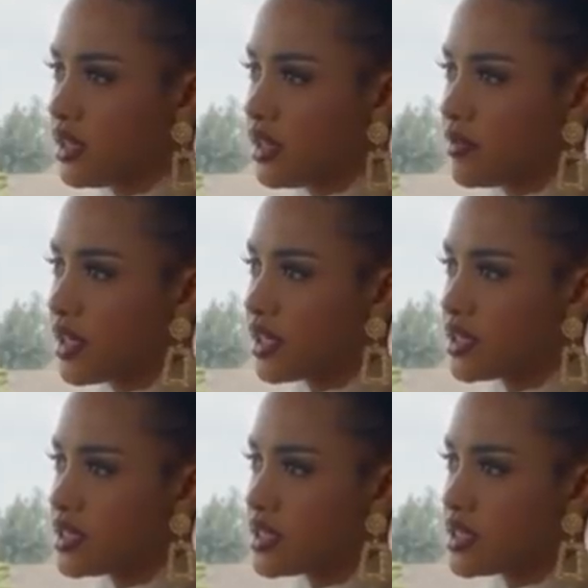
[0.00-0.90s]

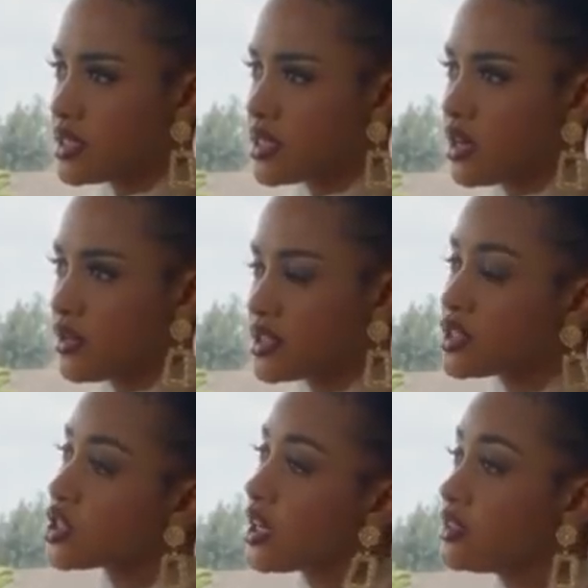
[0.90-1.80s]
because now there's a
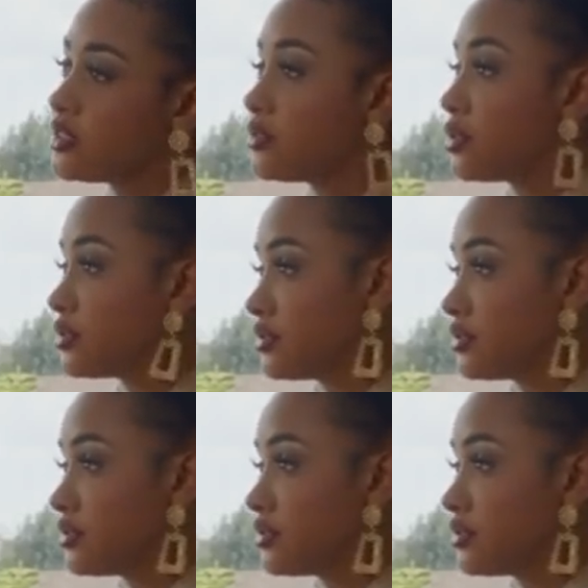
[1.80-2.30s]
child involved.